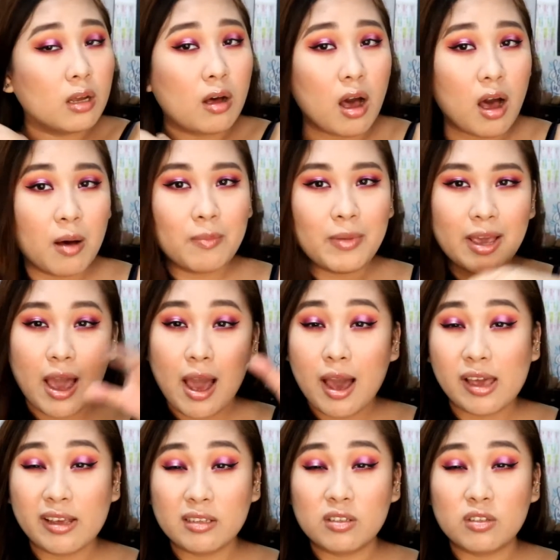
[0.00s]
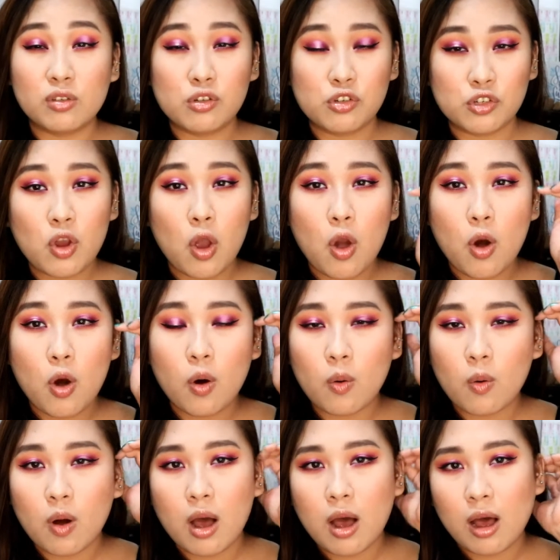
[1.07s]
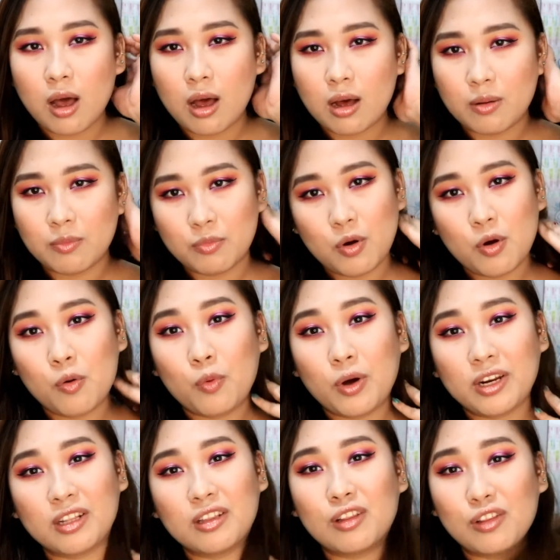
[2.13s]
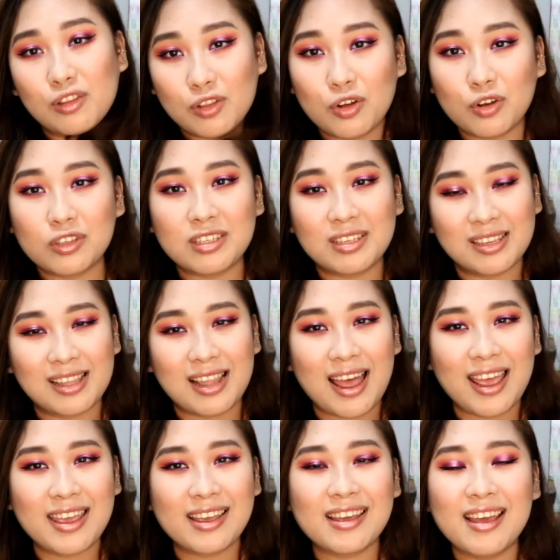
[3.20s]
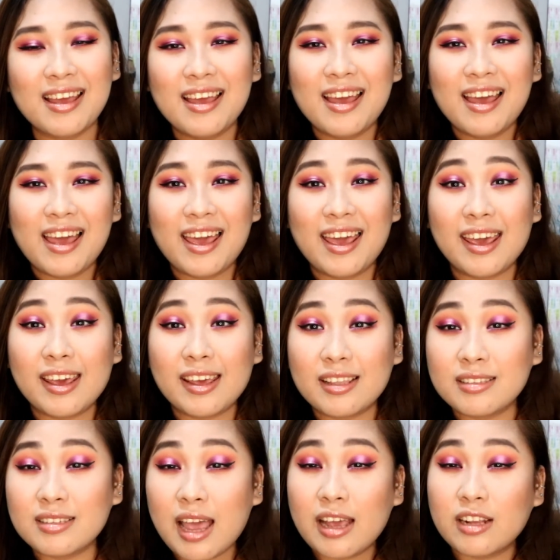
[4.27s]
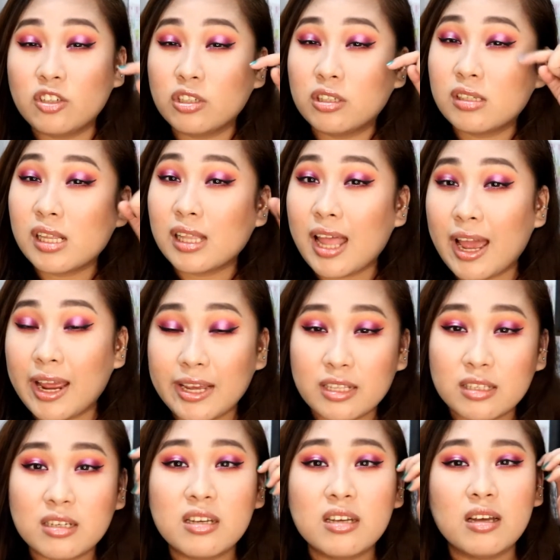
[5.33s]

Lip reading: my eyes to show what it looks like, and I just lined